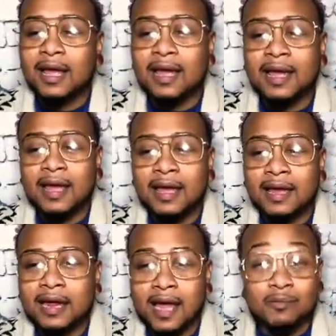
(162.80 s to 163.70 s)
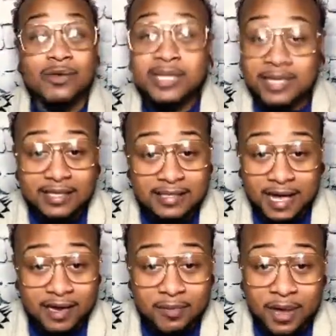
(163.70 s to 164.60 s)
and I'm really
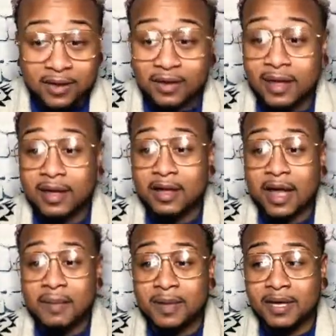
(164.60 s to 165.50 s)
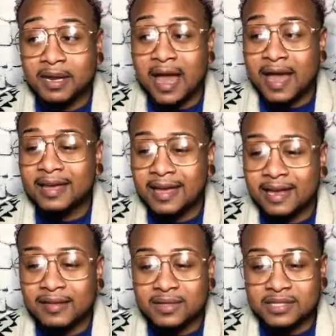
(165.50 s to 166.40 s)
excited about it. Like, I mean, I
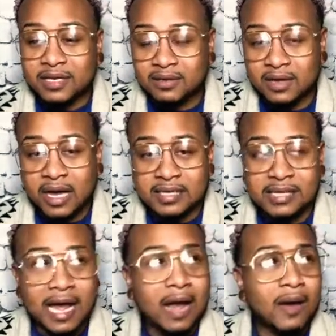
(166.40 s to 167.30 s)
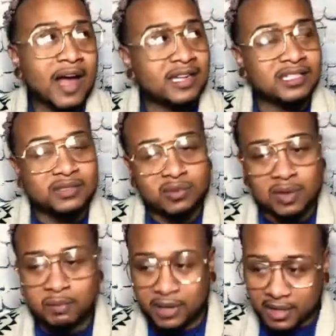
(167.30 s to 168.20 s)
can't even tell you guys how I just want
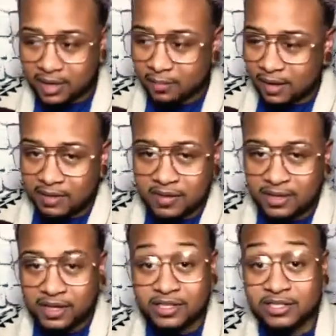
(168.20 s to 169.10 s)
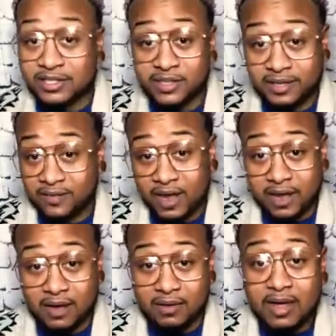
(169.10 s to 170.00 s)
to pick up everything and just leave
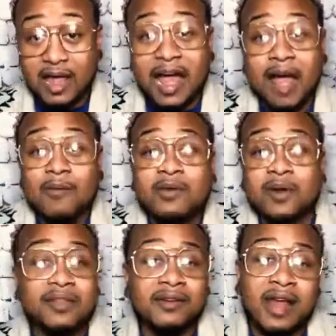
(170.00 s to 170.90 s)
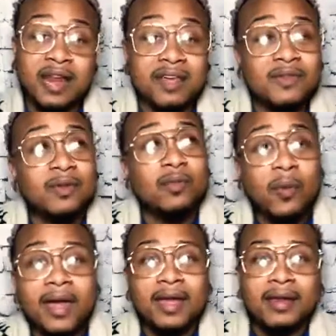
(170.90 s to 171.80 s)
now. I would rather not even
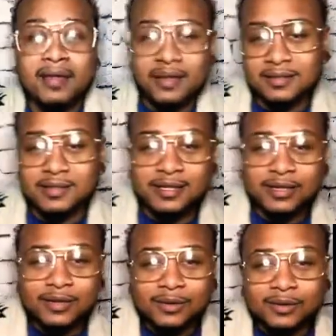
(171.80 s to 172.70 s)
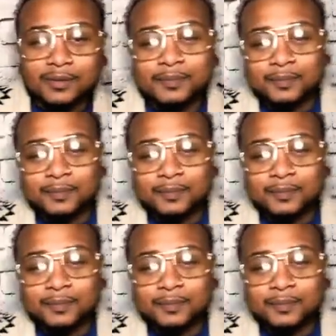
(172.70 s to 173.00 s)
wait until